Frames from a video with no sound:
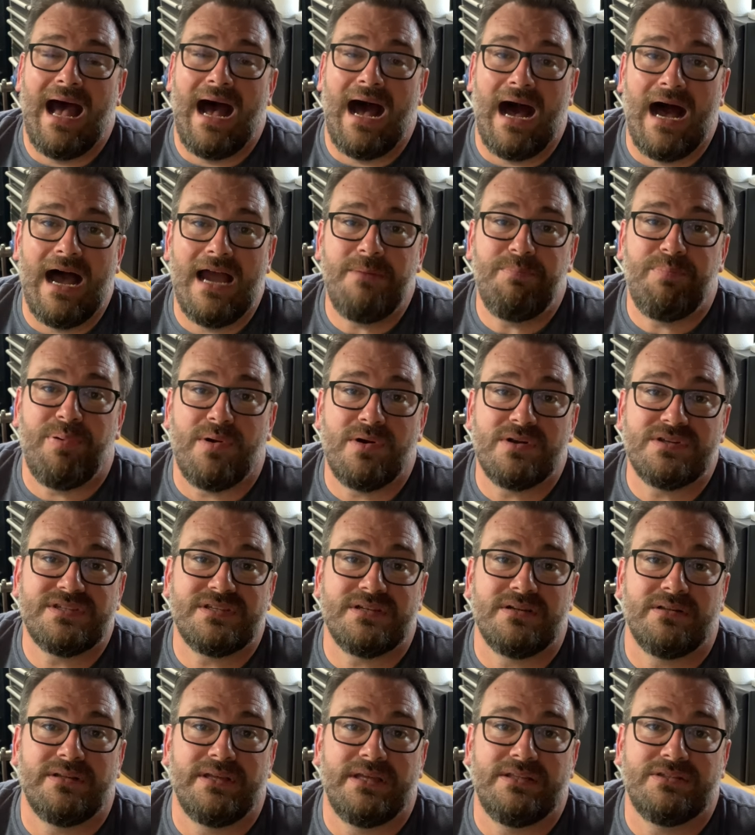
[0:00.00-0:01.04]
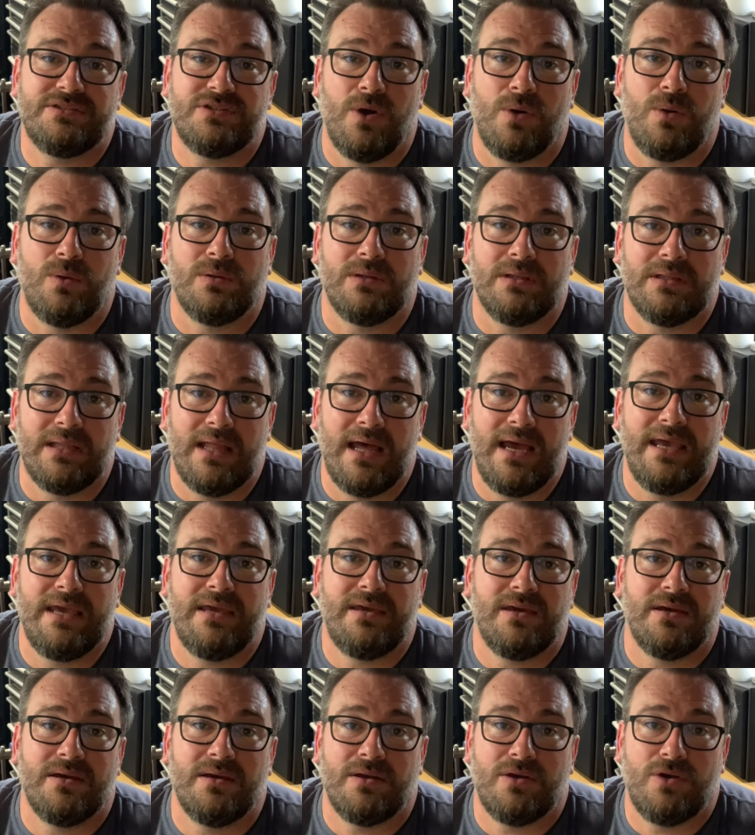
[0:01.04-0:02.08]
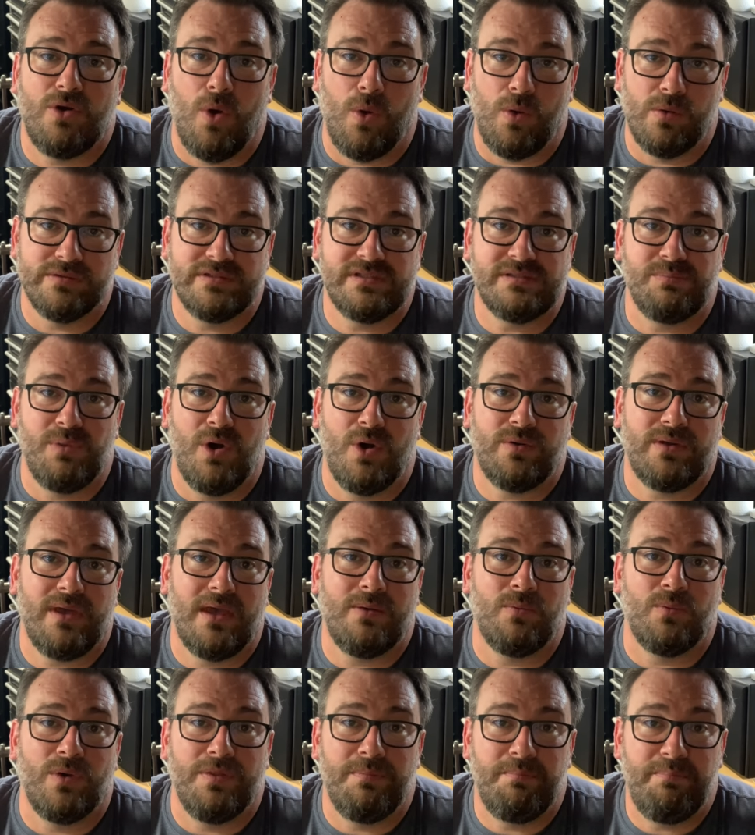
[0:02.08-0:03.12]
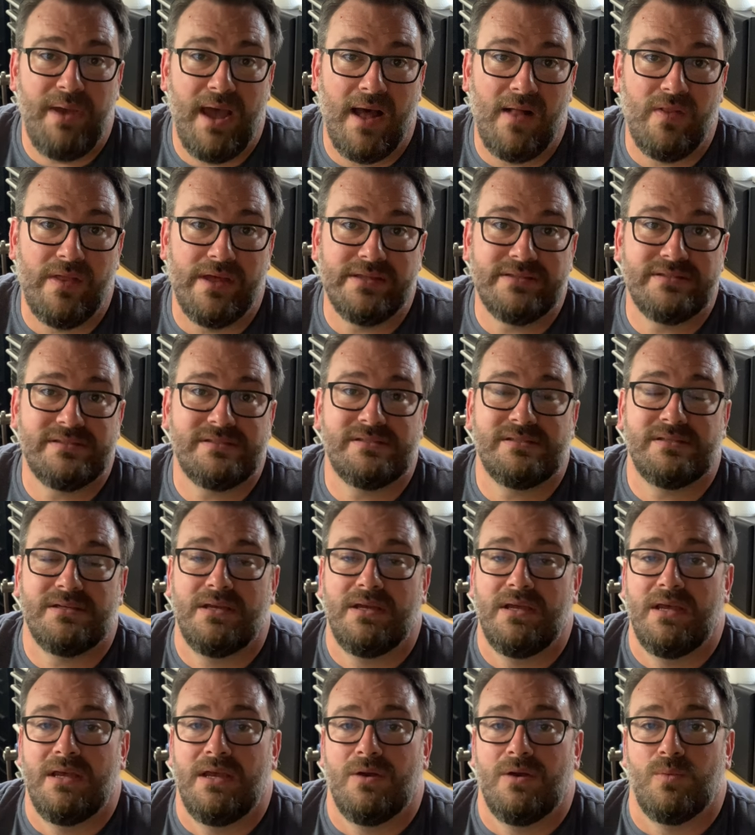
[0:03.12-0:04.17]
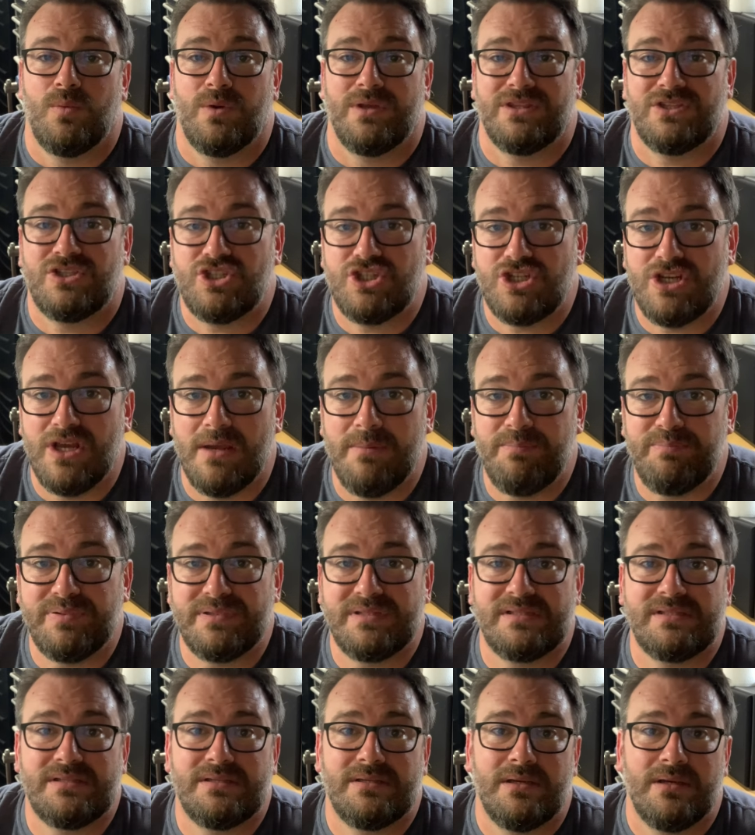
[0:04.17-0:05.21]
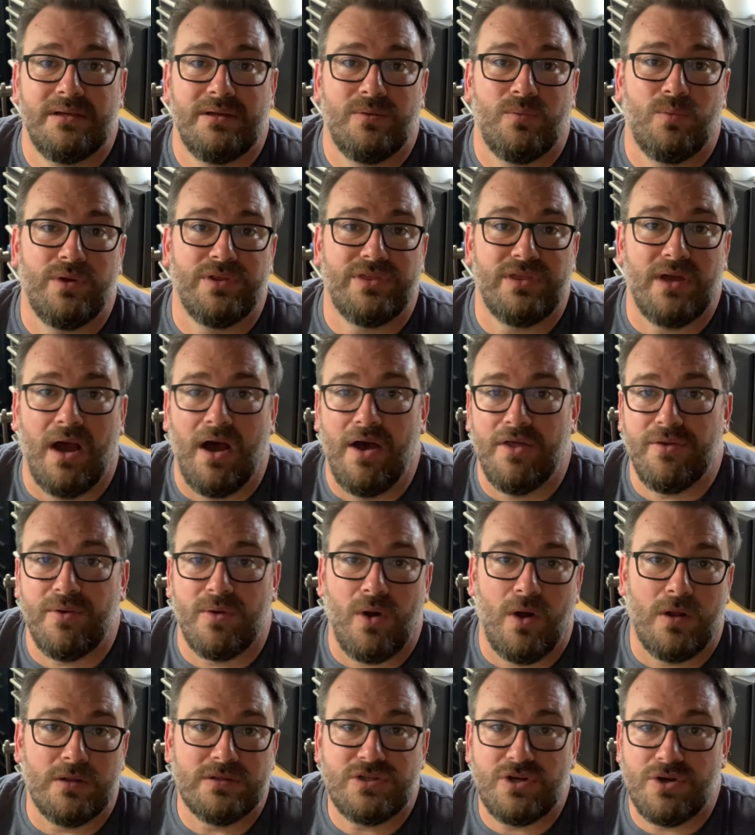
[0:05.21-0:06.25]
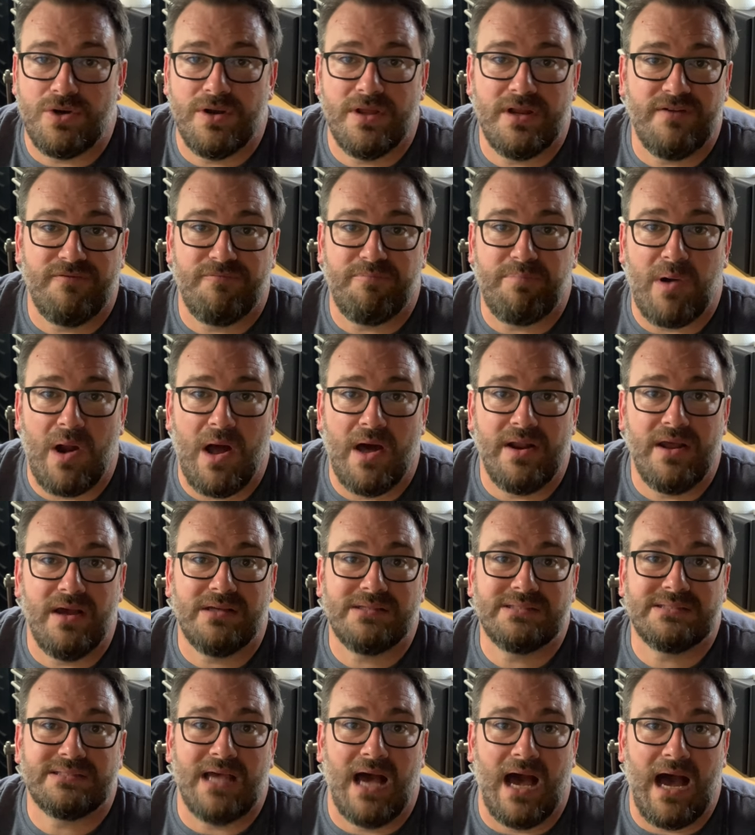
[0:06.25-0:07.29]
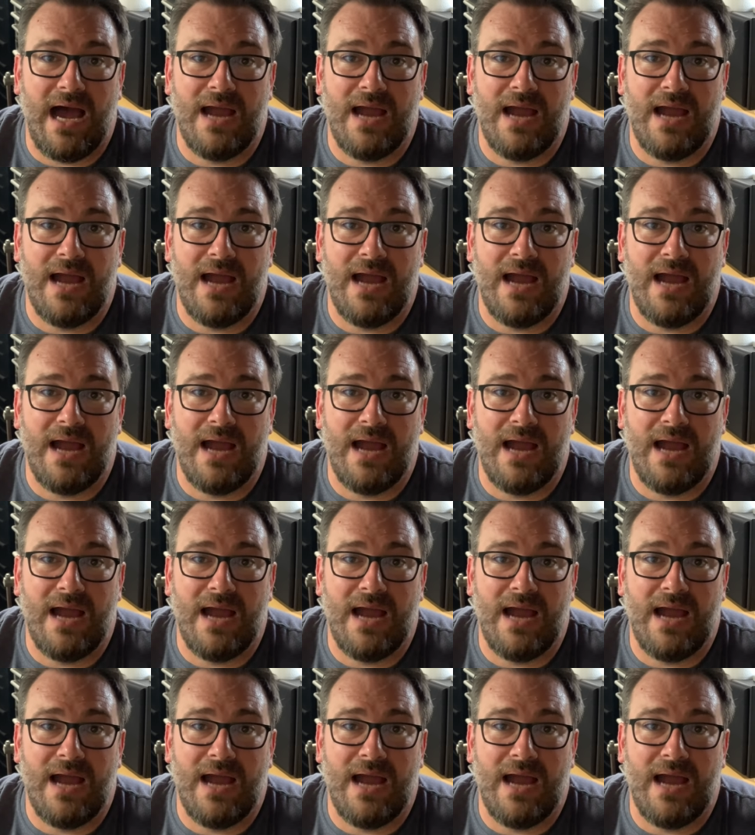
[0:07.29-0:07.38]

I personally don't like cold smoking with pellets, with chips, with other alternative products.